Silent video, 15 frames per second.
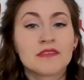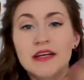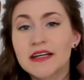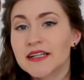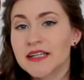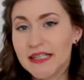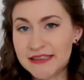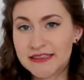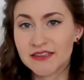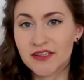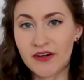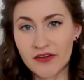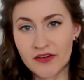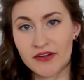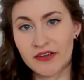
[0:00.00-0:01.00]
like a history
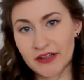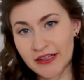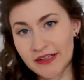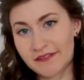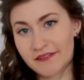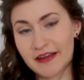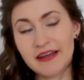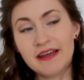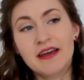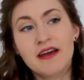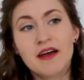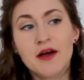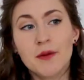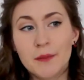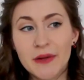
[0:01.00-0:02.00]
nerd or anything,
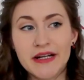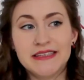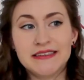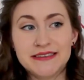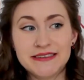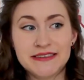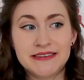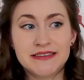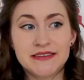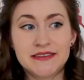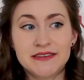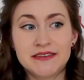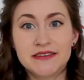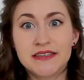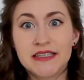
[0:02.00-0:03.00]
but I
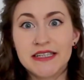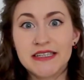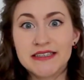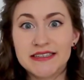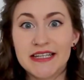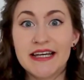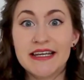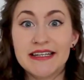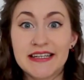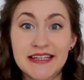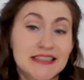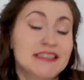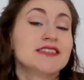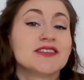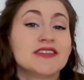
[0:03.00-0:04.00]
did take
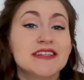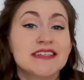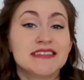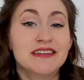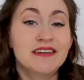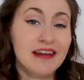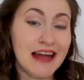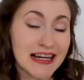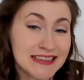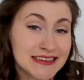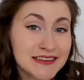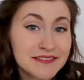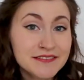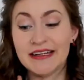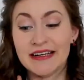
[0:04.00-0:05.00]
history as an
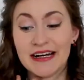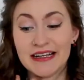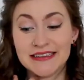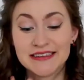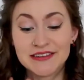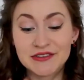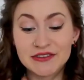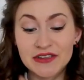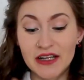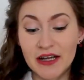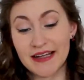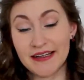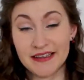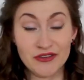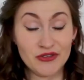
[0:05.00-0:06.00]
elective in high school,
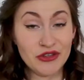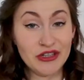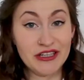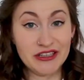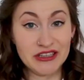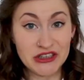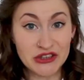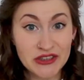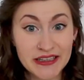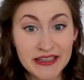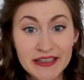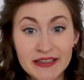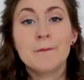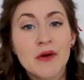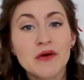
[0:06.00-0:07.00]
and I really enjoyed
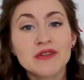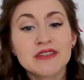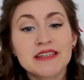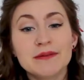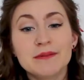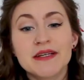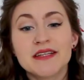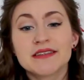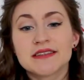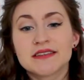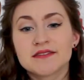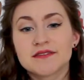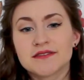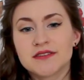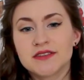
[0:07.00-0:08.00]
it. Mostly because
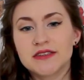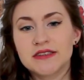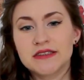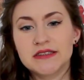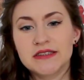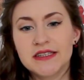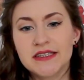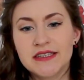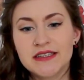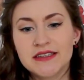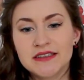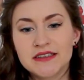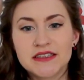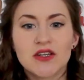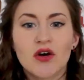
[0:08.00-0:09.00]
of the
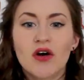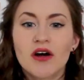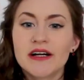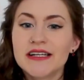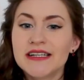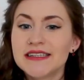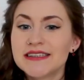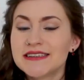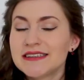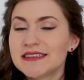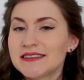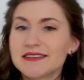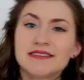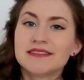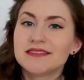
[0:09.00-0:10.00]

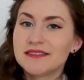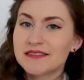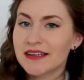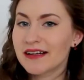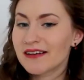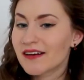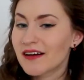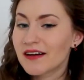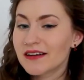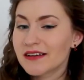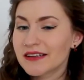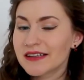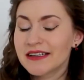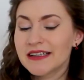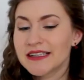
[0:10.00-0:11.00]
stories that are
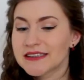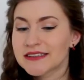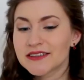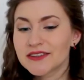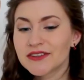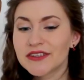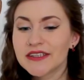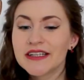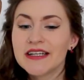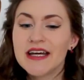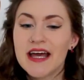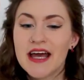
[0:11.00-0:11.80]
in history.